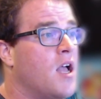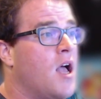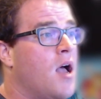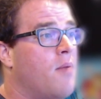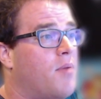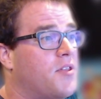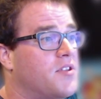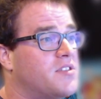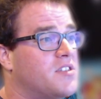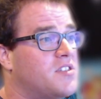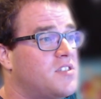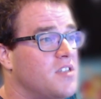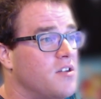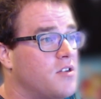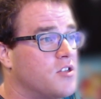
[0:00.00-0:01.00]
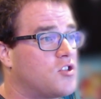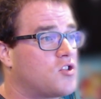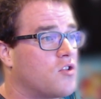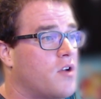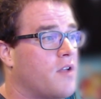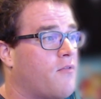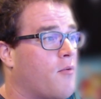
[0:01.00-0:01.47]
but this is still
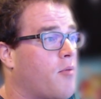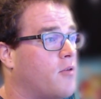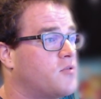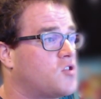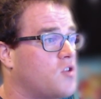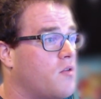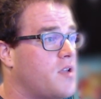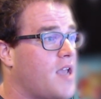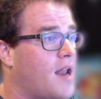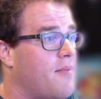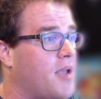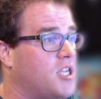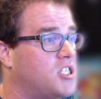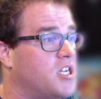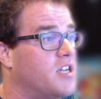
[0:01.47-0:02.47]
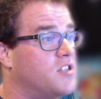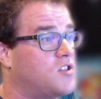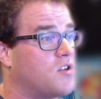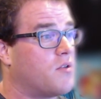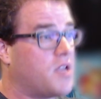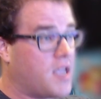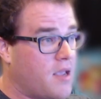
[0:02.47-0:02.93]
concerning for both Sony Animation and
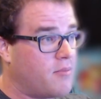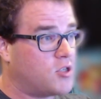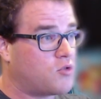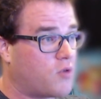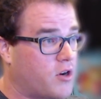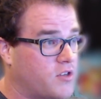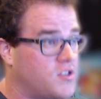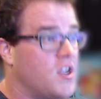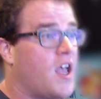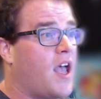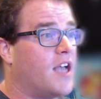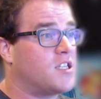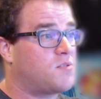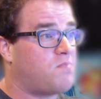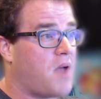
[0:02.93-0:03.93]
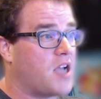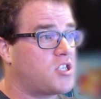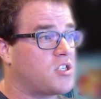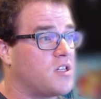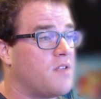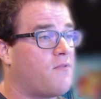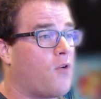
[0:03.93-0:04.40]
Sony Imageworks,
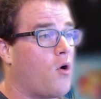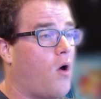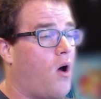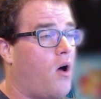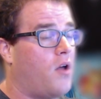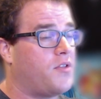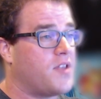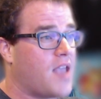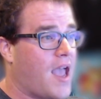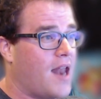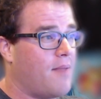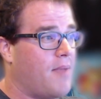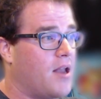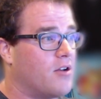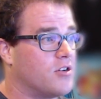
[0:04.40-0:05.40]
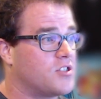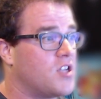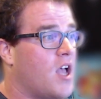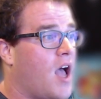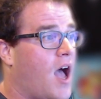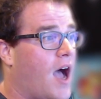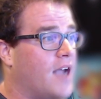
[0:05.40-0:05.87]
especially for all the animators.
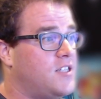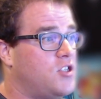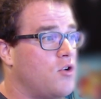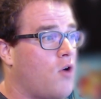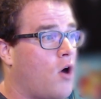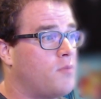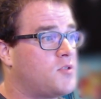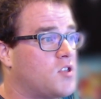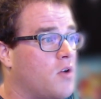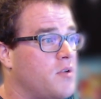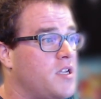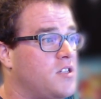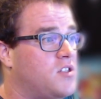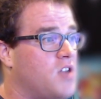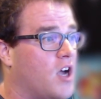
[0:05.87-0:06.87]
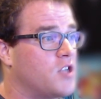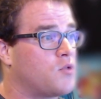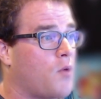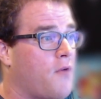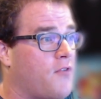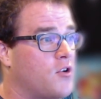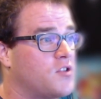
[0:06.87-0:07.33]
I do hope Sony does
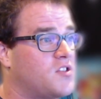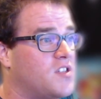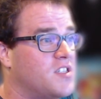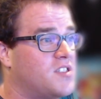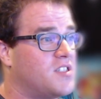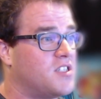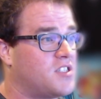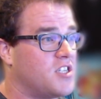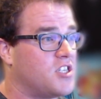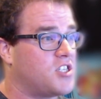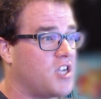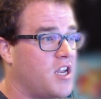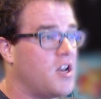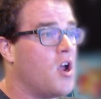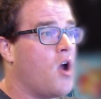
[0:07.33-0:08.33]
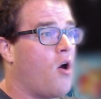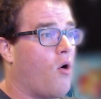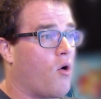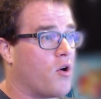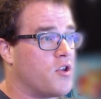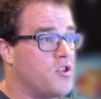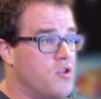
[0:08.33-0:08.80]
reverse this decision
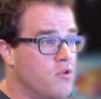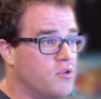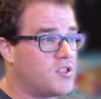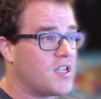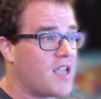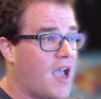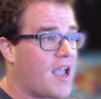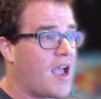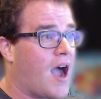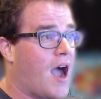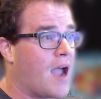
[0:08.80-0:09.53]
or using AI